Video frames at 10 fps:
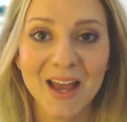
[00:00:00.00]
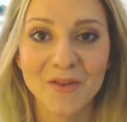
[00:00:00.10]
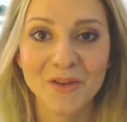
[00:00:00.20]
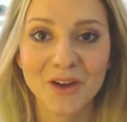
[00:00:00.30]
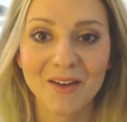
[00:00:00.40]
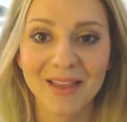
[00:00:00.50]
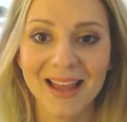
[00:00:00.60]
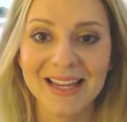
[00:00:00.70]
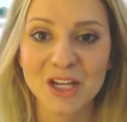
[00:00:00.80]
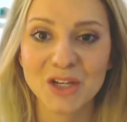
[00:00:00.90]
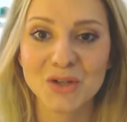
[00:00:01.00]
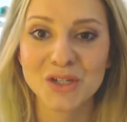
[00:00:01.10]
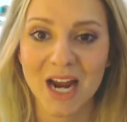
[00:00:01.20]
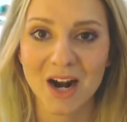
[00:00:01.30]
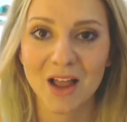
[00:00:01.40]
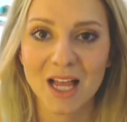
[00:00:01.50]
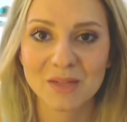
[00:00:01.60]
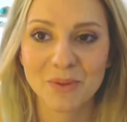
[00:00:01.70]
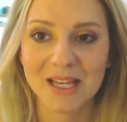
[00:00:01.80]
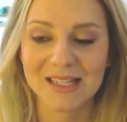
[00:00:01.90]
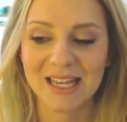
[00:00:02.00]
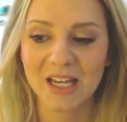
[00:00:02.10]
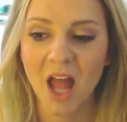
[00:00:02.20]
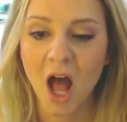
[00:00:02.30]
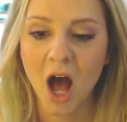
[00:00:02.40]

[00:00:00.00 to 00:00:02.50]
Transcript: if you have like a huge hair loss, because then